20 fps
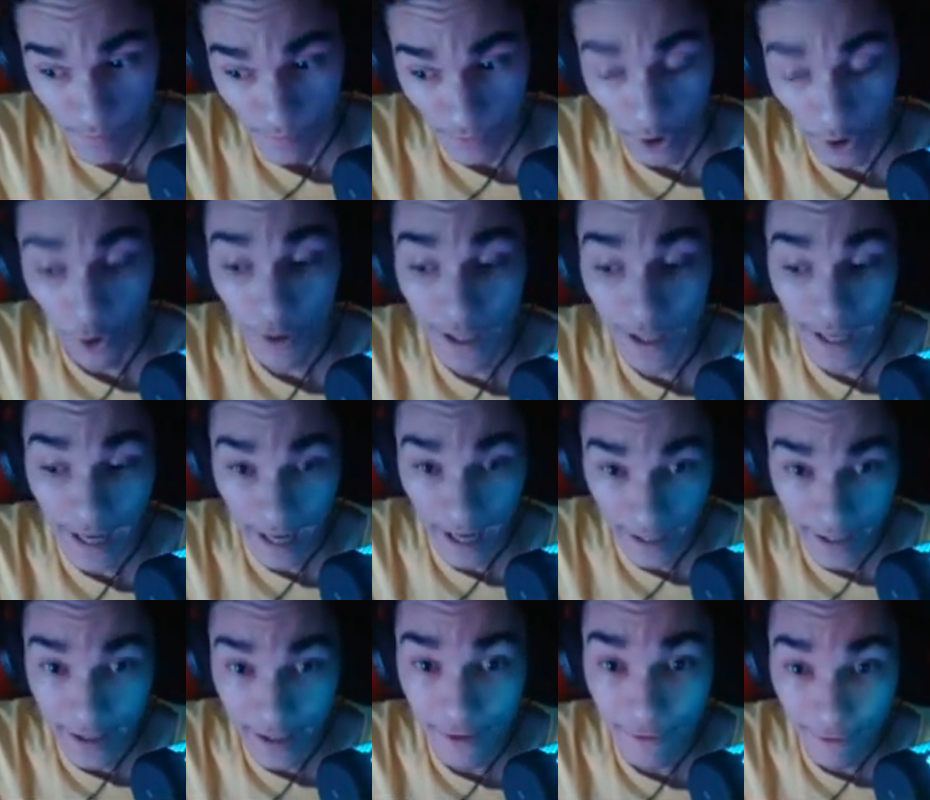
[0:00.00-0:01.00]
Okay, I
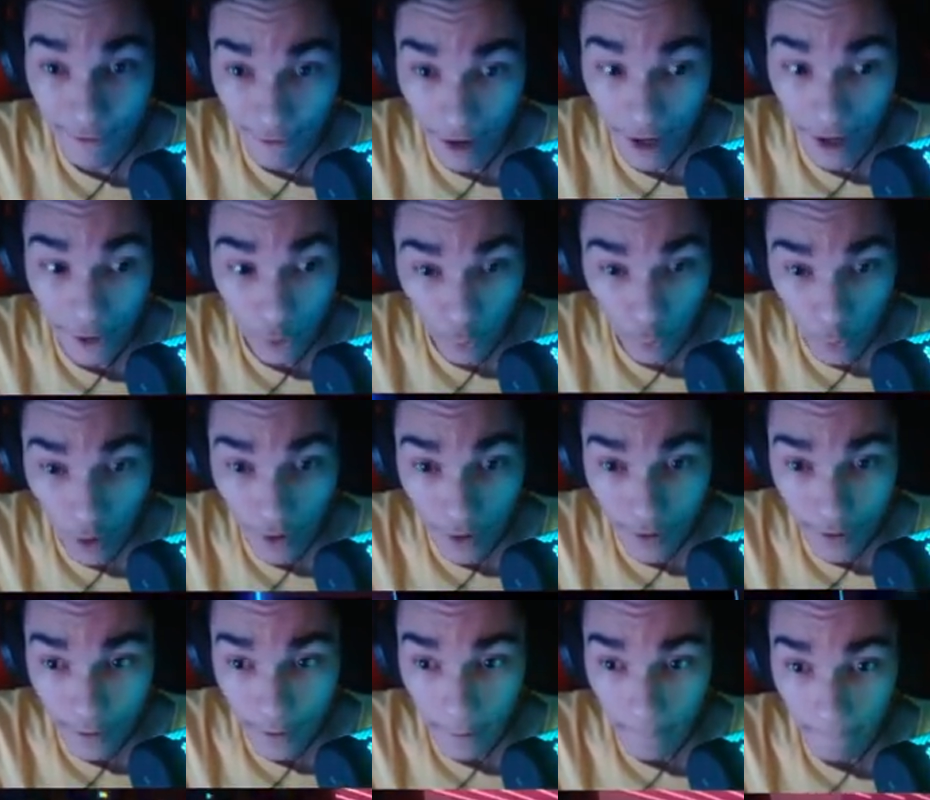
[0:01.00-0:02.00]
need the final
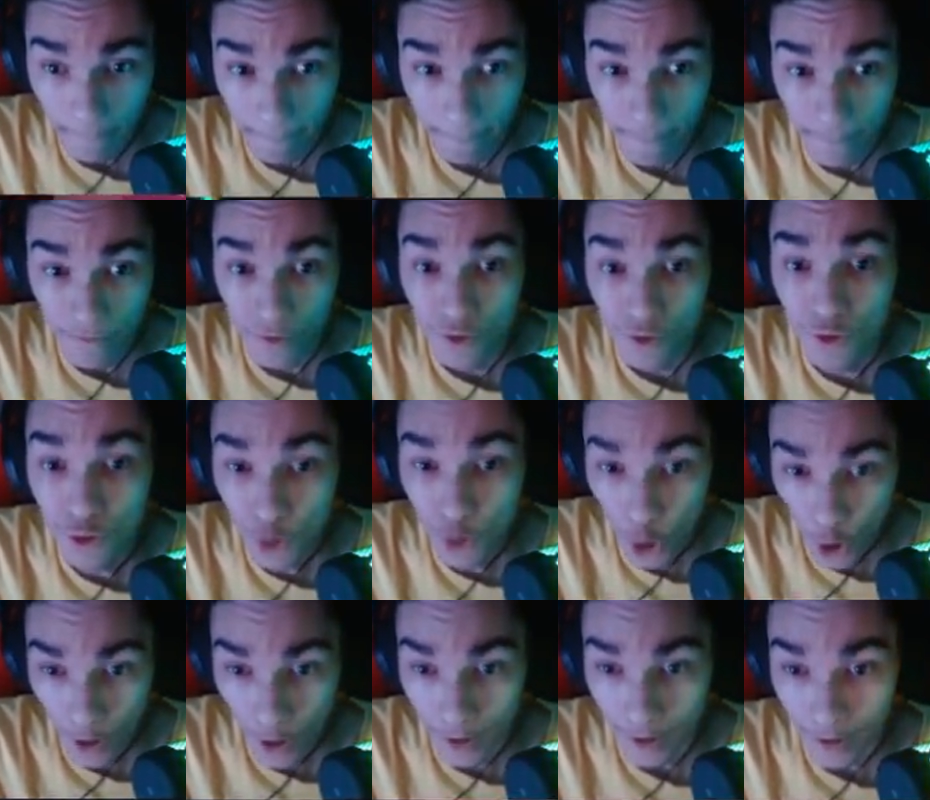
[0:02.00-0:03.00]
one.
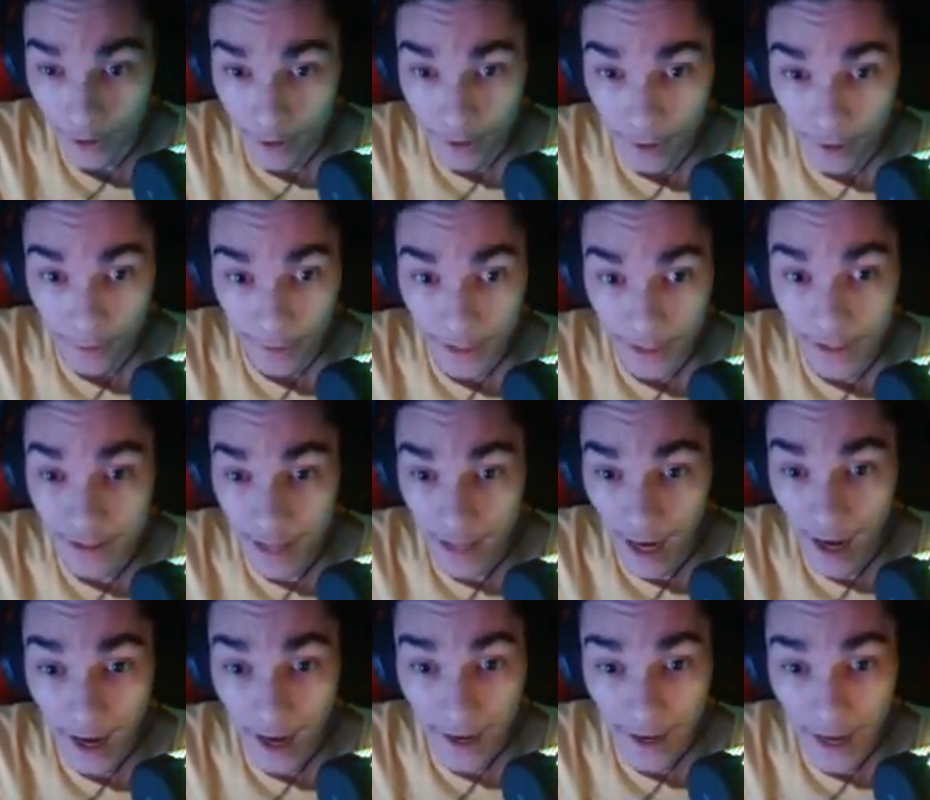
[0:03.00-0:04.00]
Good. Because
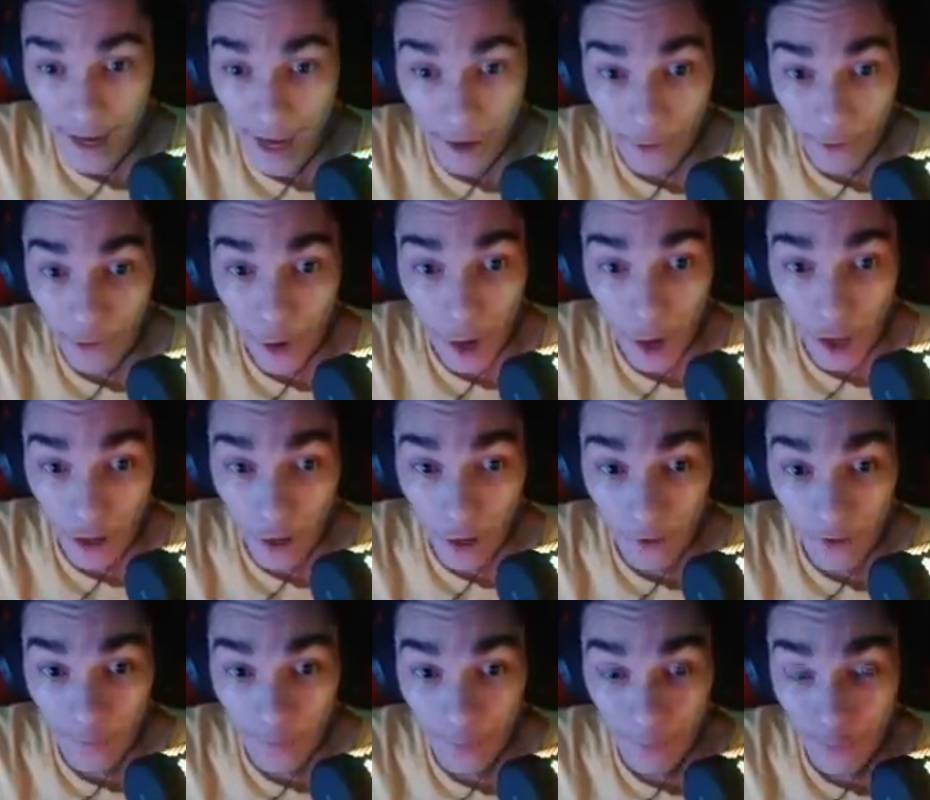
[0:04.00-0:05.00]
I, I don't know how
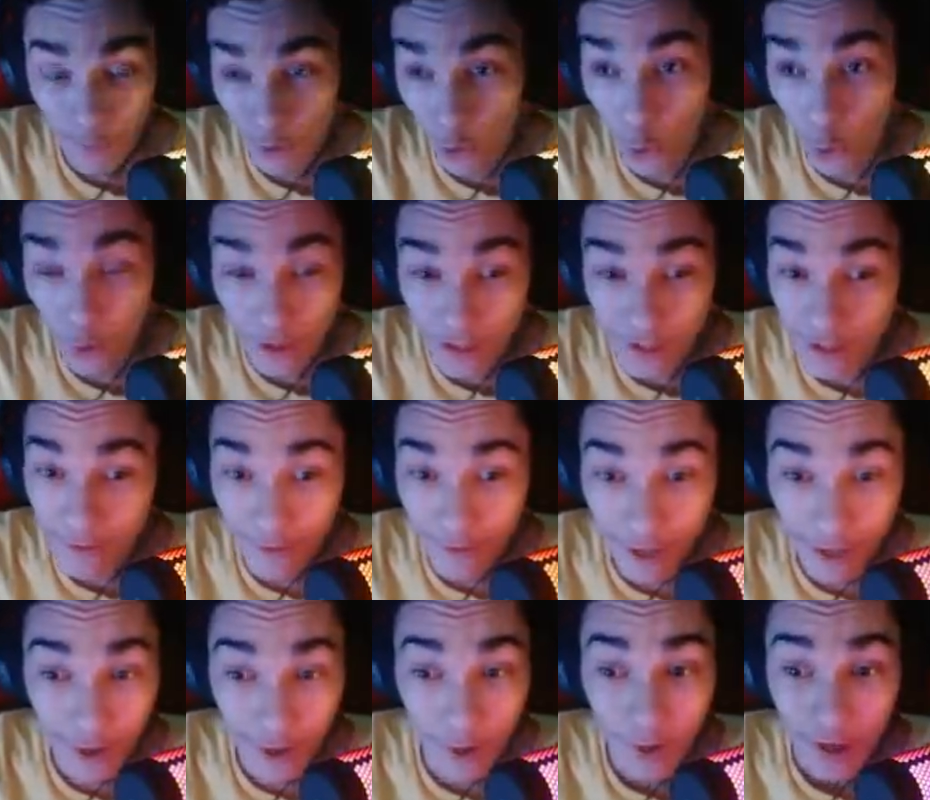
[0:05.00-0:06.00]
long I've been recording this
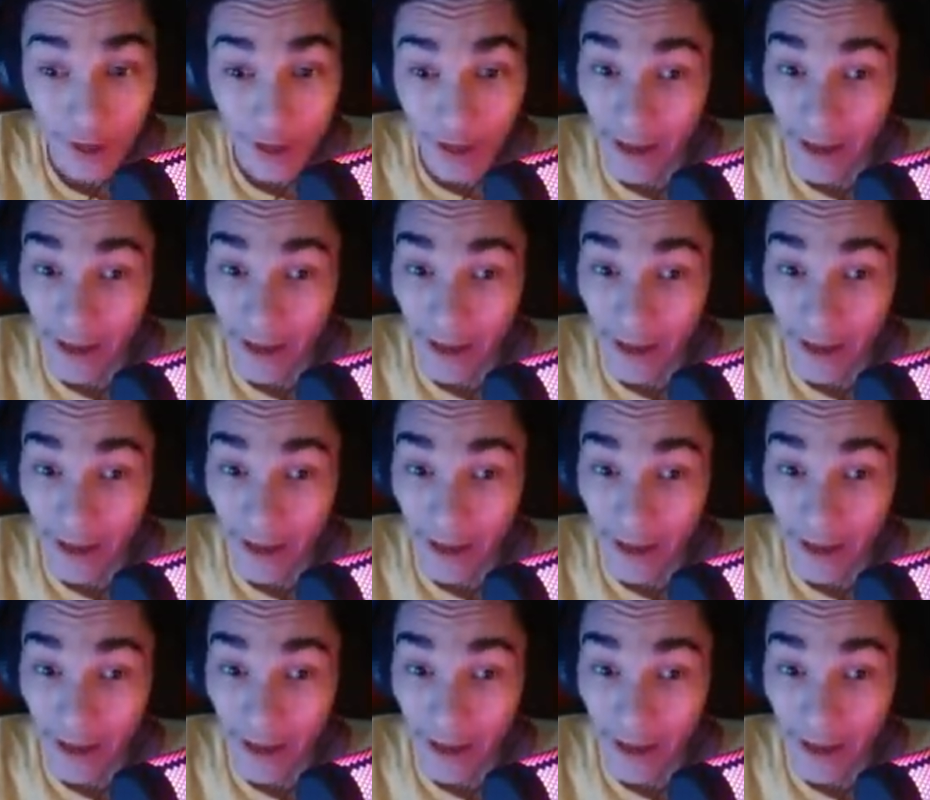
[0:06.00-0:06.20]
video.